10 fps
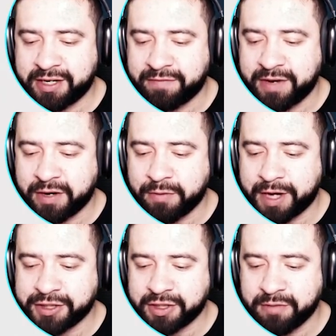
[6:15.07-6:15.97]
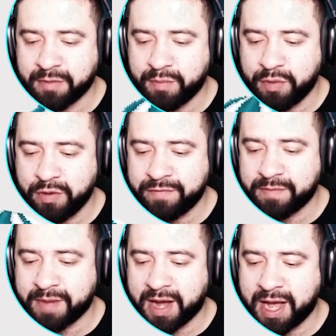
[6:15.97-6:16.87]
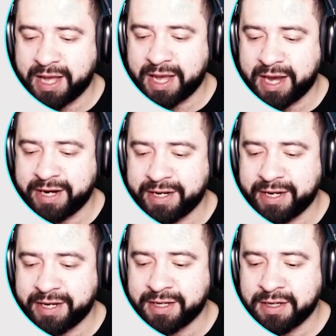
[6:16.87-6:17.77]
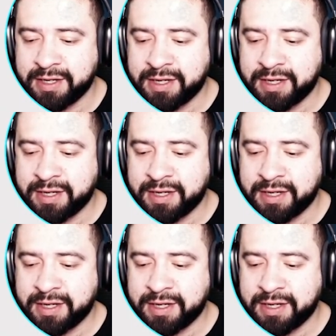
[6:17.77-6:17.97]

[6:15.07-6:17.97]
configuration removed from IAD,